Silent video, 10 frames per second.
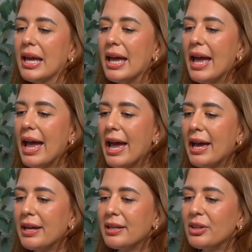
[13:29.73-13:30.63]

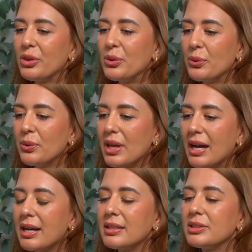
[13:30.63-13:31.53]
And through
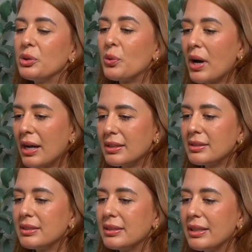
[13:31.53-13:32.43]
that
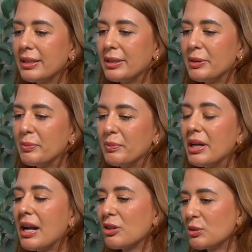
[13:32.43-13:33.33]
grant
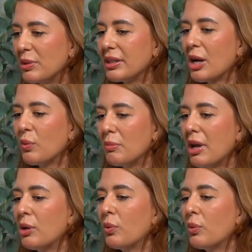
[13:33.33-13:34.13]
announcement that we made,